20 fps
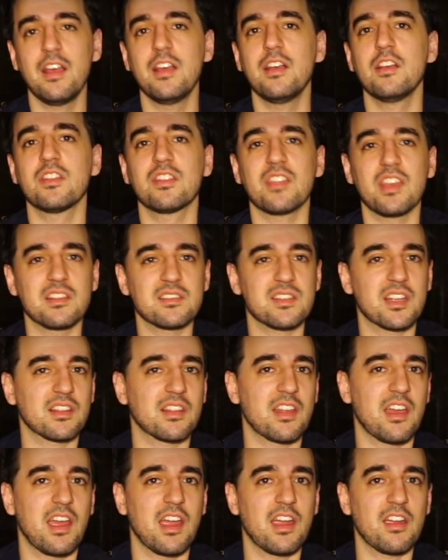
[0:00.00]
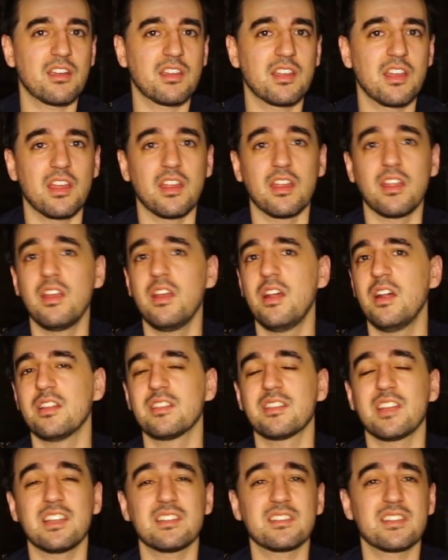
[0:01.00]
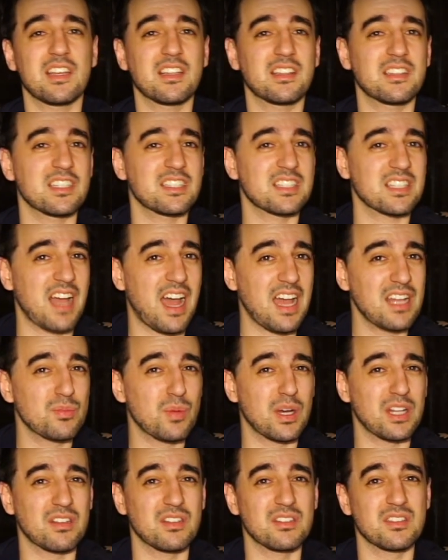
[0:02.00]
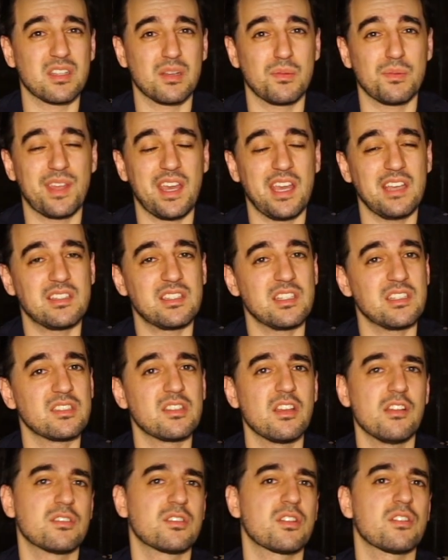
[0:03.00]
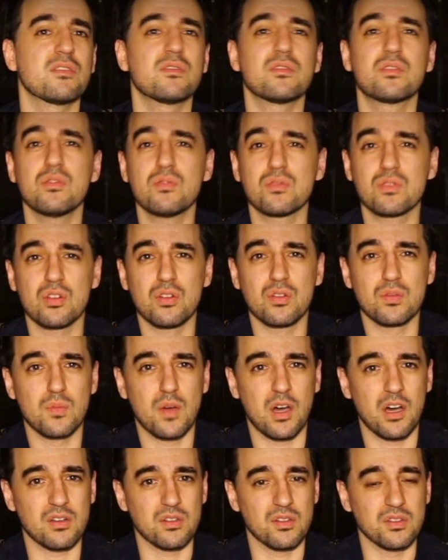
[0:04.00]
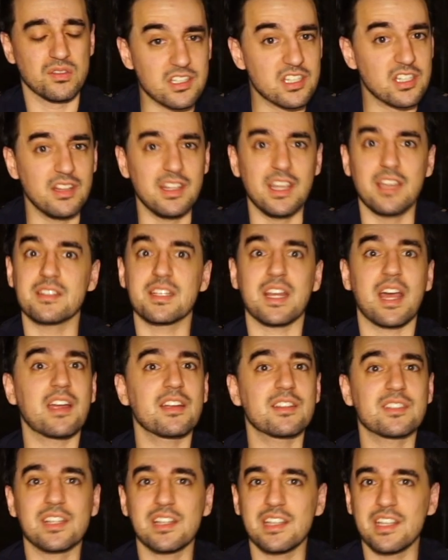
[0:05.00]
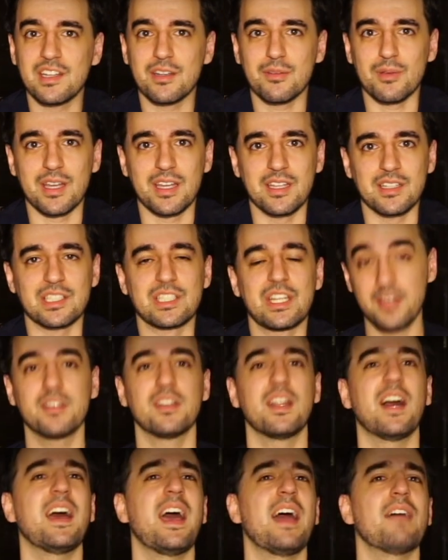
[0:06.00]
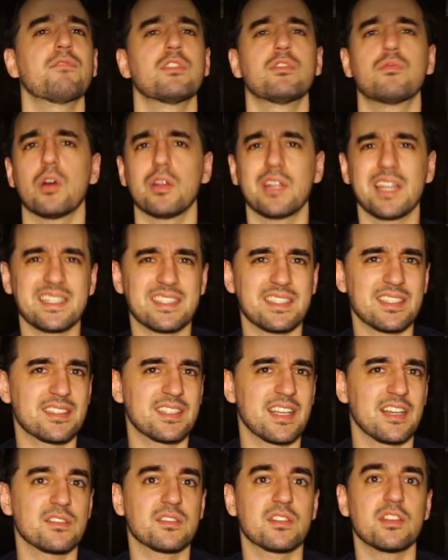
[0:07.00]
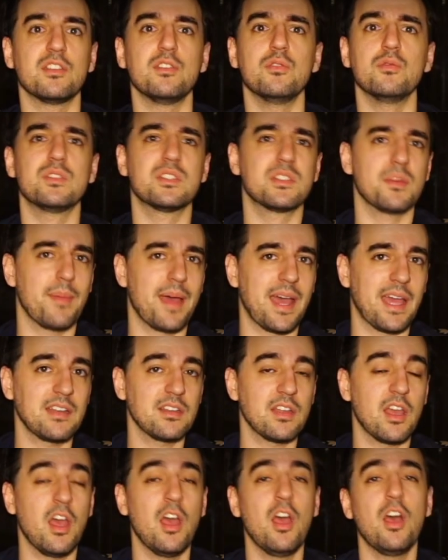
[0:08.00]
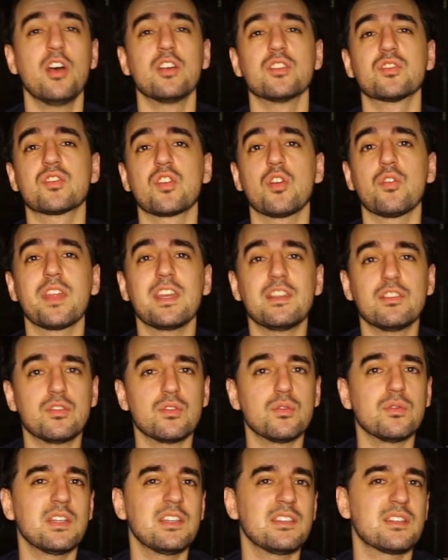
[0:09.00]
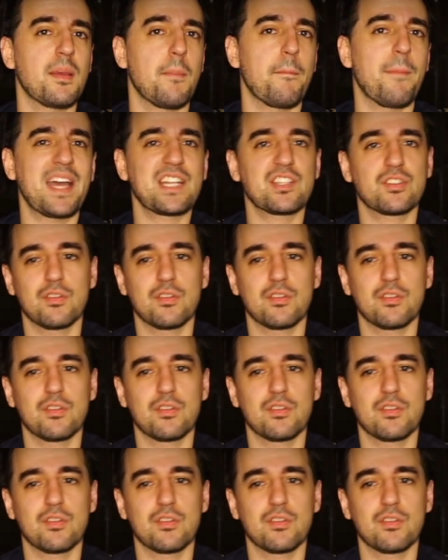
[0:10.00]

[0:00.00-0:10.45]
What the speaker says: Things like the Air King, things like the Sky Dweller in some cases, certain two-tone models, the entire Cellini range. Not every Rolex sells to huge demand, so they do need to measure